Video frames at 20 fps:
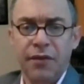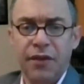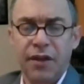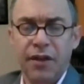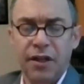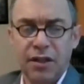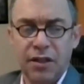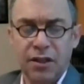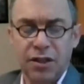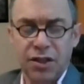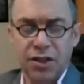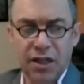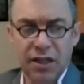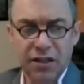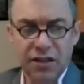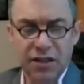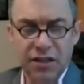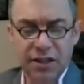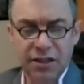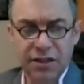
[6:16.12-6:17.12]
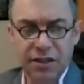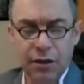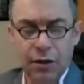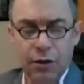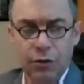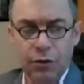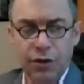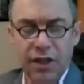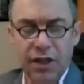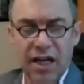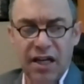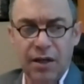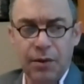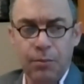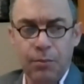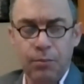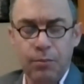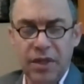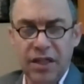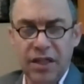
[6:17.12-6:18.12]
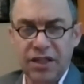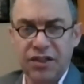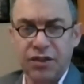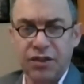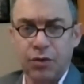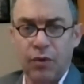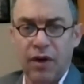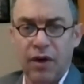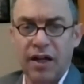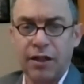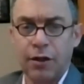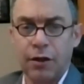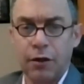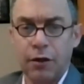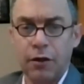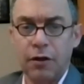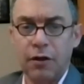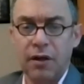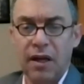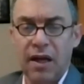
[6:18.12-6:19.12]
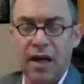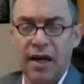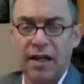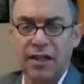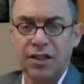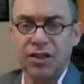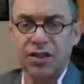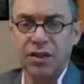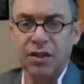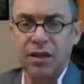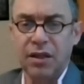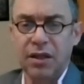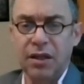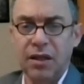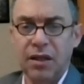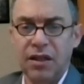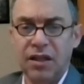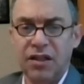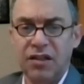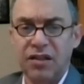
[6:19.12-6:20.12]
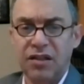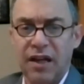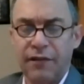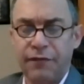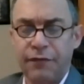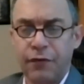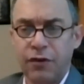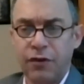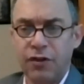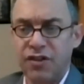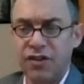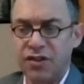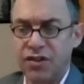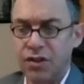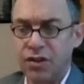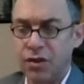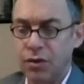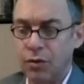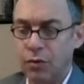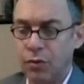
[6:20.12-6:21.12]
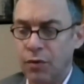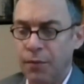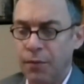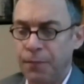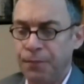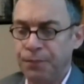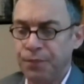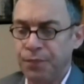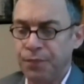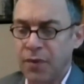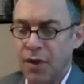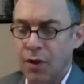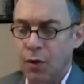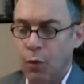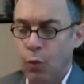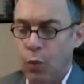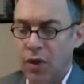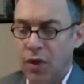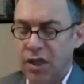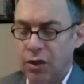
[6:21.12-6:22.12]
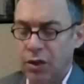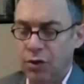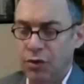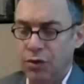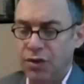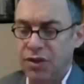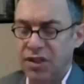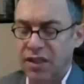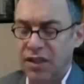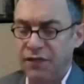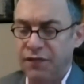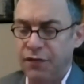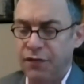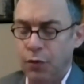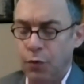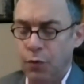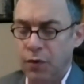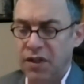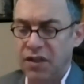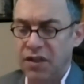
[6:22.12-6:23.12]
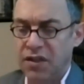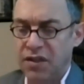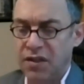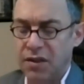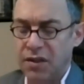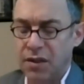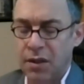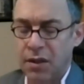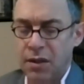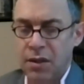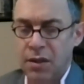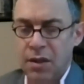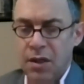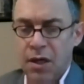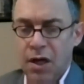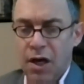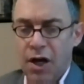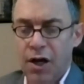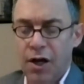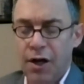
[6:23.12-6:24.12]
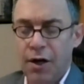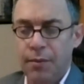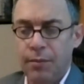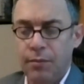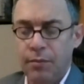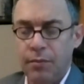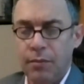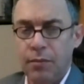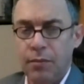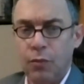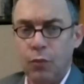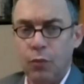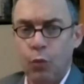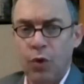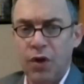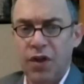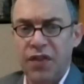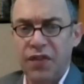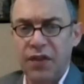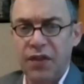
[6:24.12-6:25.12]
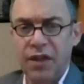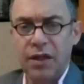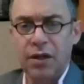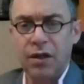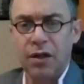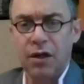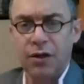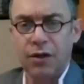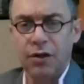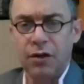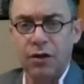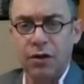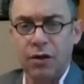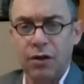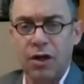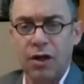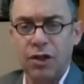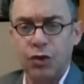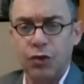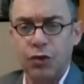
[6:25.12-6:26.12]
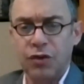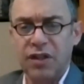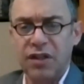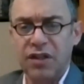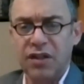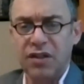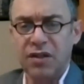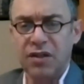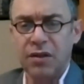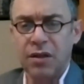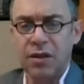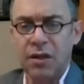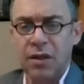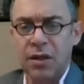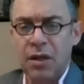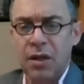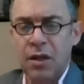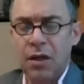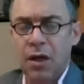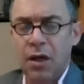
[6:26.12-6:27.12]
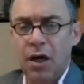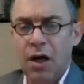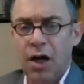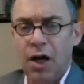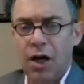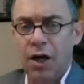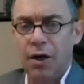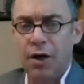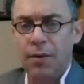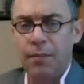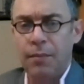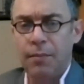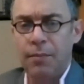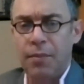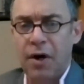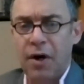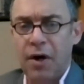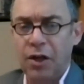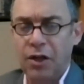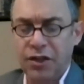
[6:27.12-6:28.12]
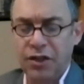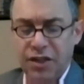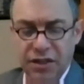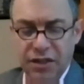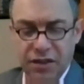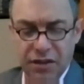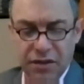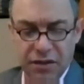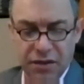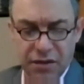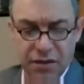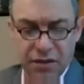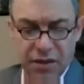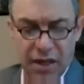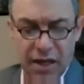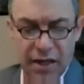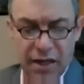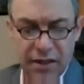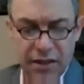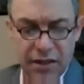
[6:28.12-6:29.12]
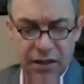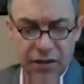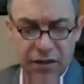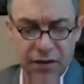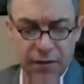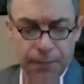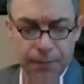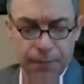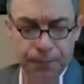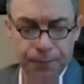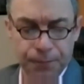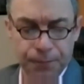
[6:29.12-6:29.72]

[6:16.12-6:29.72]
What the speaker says: that China's actually only had a mixed record actually in its efforts to wield influence within other countries' politics and societies.